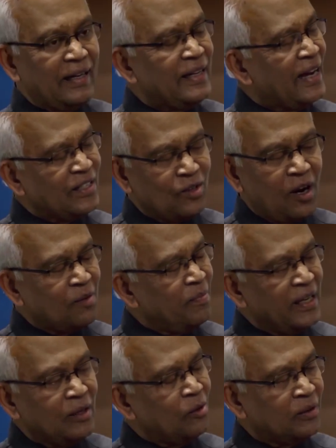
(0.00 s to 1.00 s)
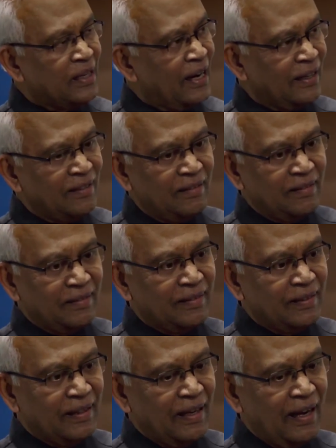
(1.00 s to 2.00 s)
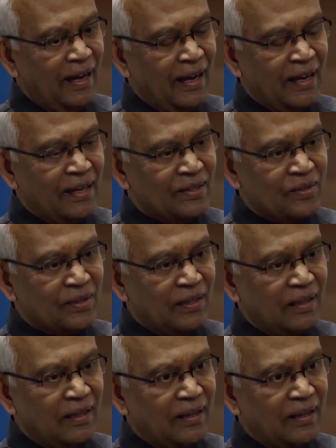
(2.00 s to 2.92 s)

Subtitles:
India is not being looked at as